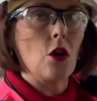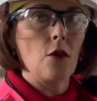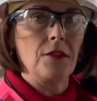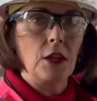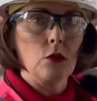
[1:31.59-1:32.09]

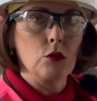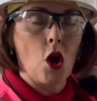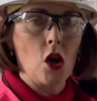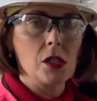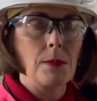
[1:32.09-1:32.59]
of the old
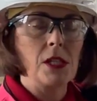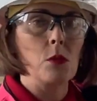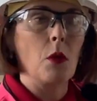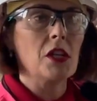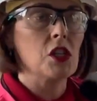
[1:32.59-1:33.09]
hospice,
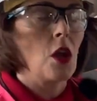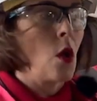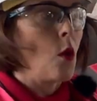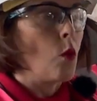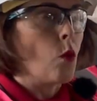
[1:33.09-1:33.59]
which
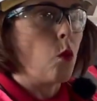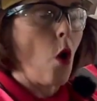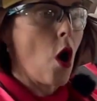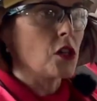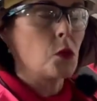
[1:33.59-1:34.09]

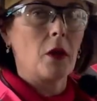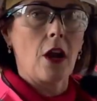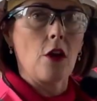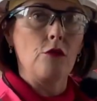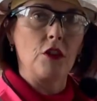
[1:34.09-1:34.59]
was where
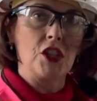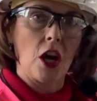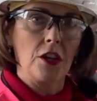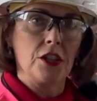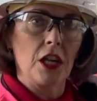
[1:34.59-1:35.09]
our
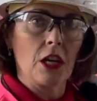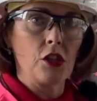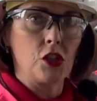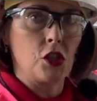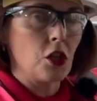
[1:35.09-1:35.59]
rotunda
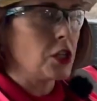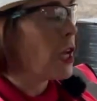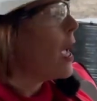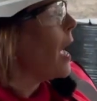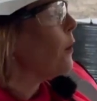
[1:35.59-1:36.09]
stood
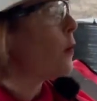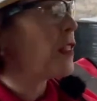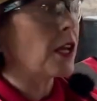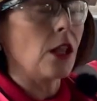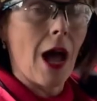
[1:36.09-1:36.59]
and where
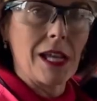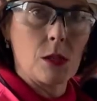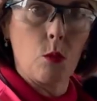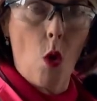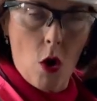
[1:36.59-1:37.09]
the glass
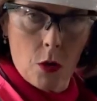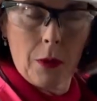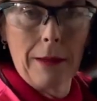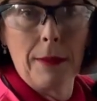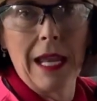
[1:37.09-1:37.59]

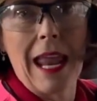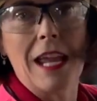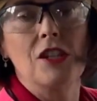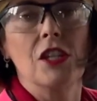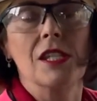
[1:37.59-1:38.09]
walkway main
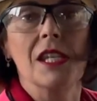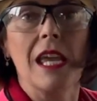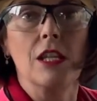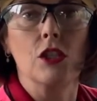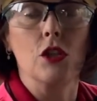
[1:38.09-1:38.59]
entrance
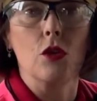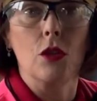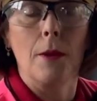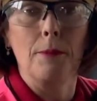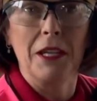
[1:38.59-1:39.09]
into
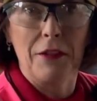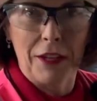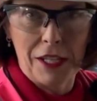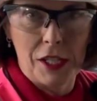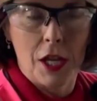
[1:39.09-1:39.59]
the
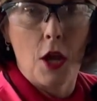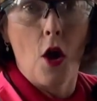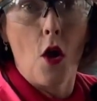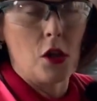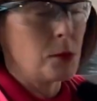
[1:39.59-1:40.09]
previous
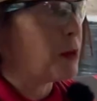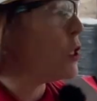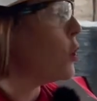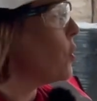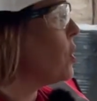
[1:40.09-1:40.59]

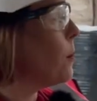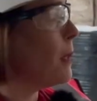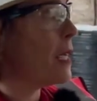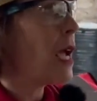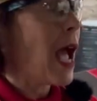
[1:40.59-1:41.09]
hospice used to
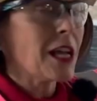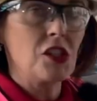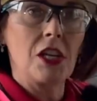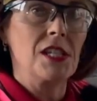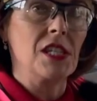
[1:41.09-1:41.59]
be. As
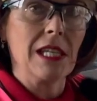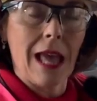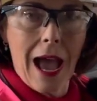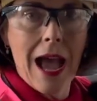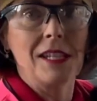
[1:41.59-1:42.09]
you can see,
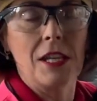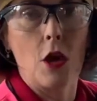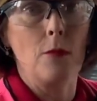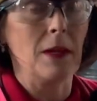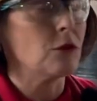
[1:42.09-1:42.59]
that has
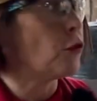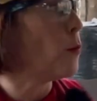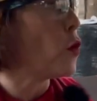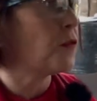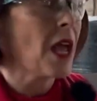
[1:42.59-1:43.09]
now been
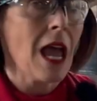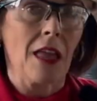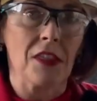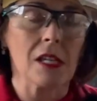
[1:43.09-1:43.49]
removed, and